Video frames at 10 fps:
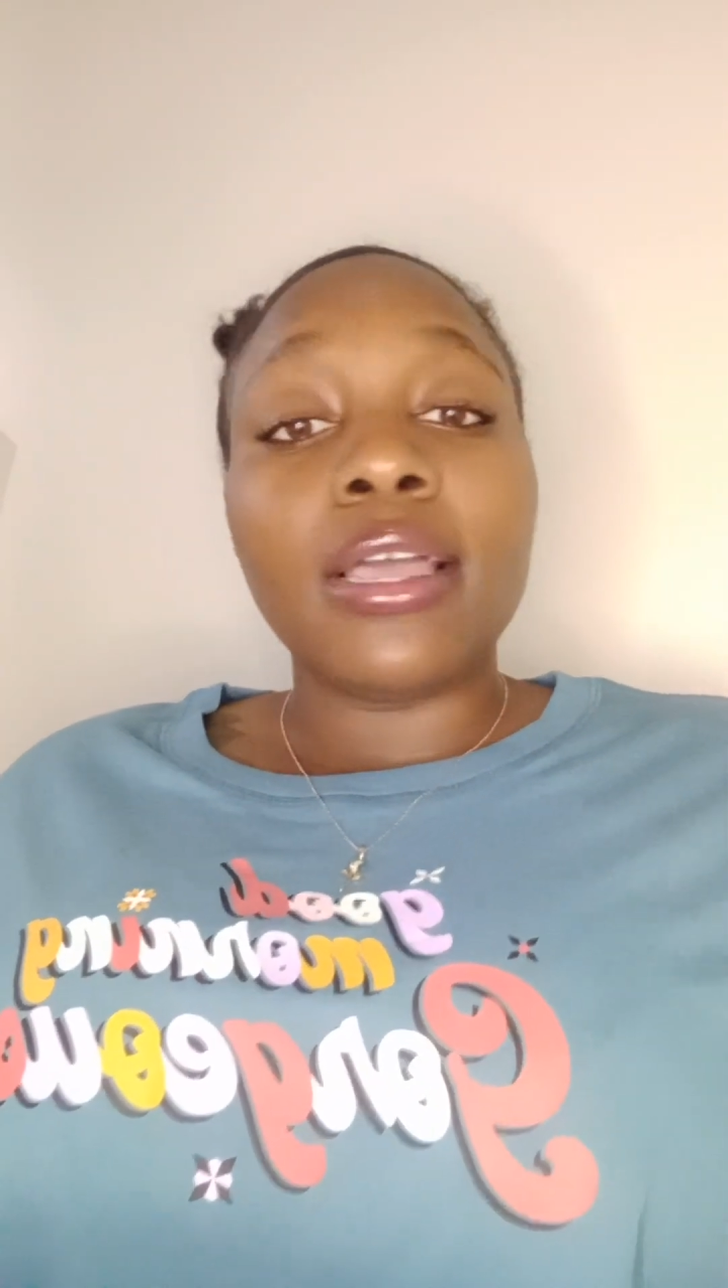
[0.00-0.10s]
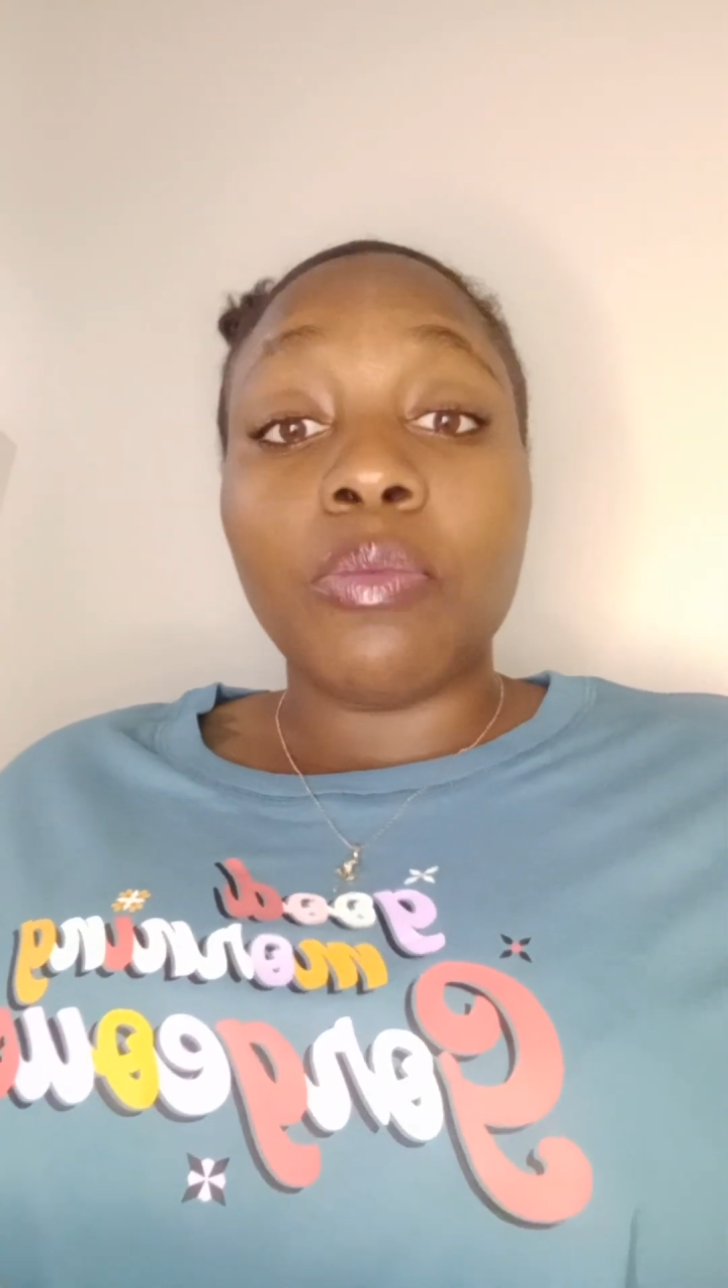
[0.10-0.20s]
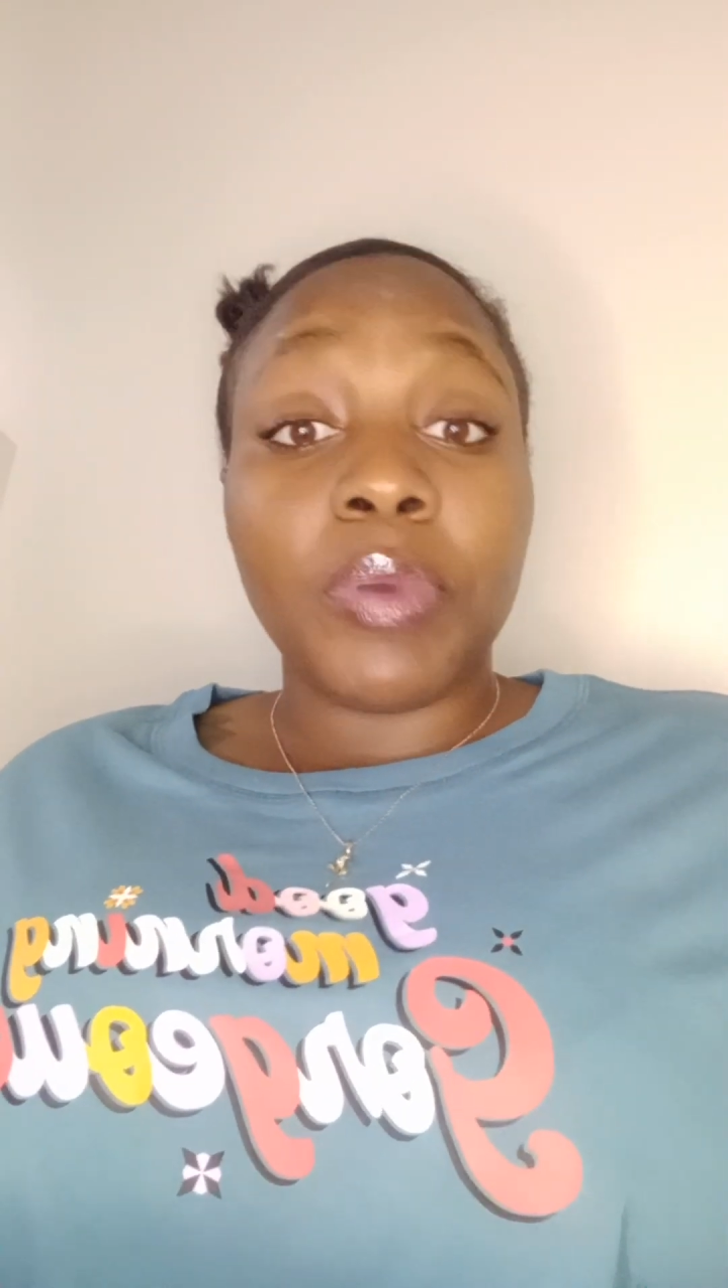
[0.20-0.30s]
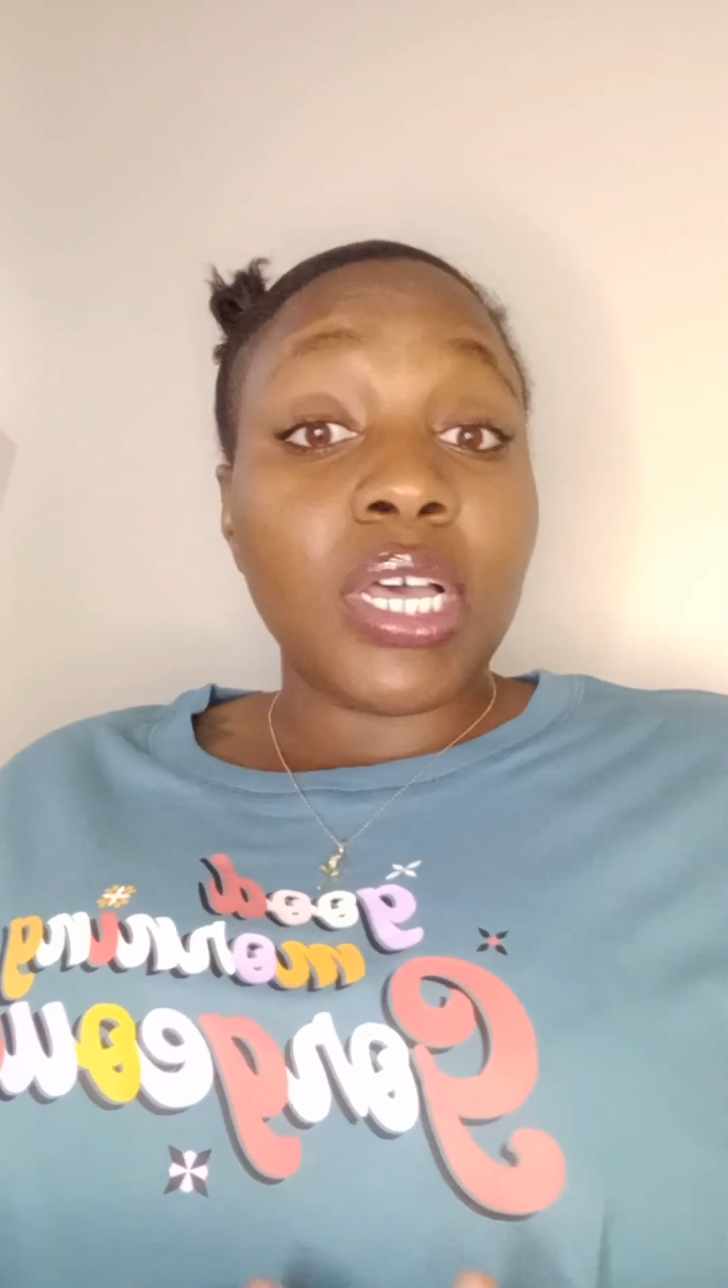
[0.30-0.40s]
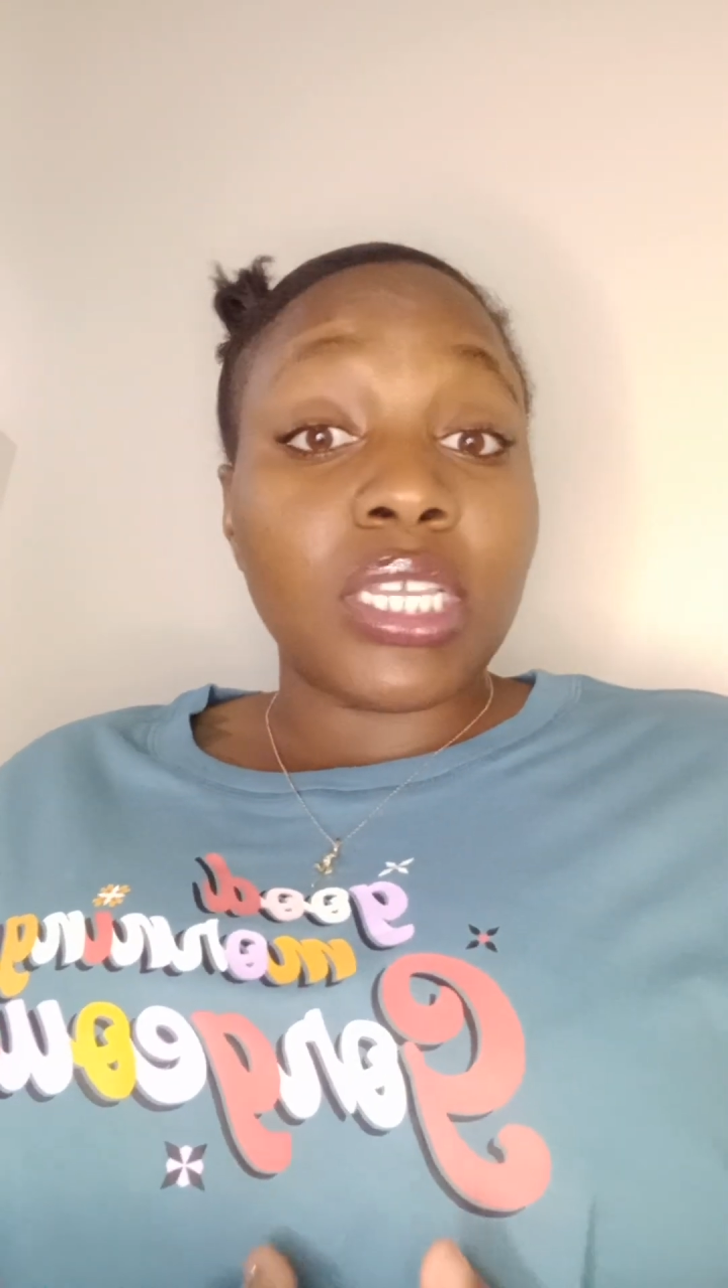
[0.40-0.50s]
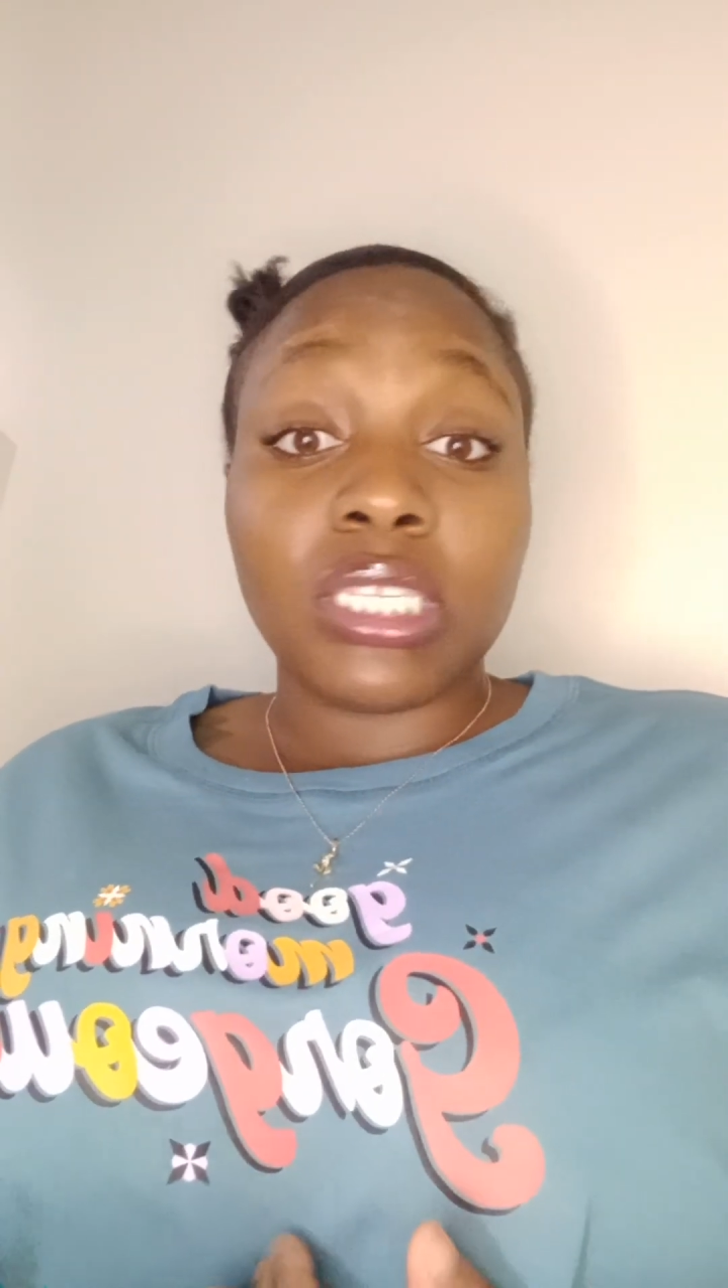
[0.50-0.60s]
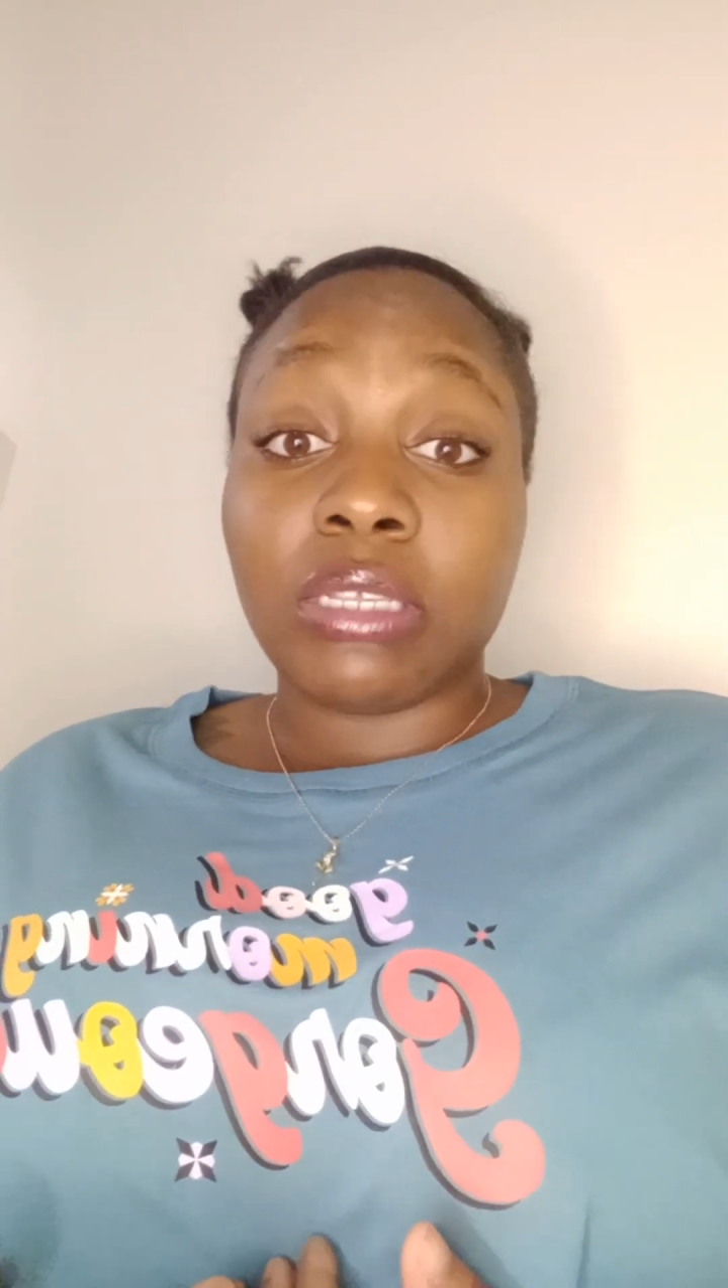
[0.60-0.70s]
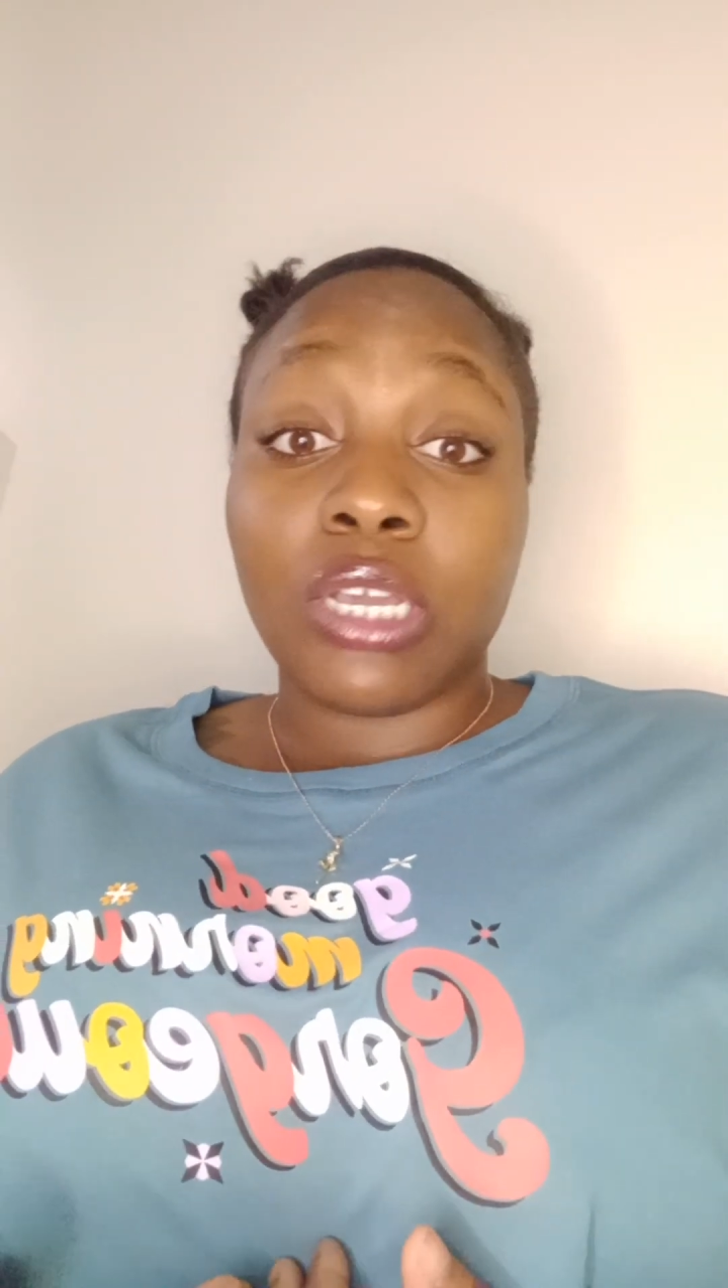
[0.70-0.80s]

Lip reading: help us,